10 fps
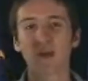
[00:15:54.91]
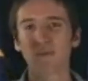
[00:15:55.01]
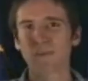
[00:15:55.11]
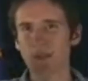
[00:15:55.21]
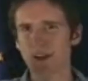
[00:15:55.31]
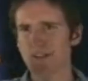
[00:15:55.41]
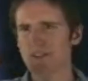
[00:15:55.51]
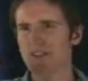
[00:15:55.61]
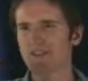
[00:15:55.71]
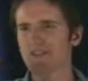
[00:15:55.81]
Plus,
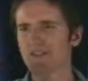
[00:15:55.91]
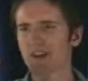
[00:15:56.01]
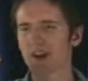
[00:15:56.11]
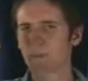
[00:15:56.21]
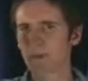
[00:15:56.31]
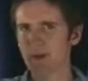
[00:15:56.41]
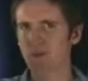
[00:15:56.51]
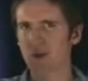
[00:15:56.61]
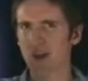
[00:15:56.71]
this is a bit more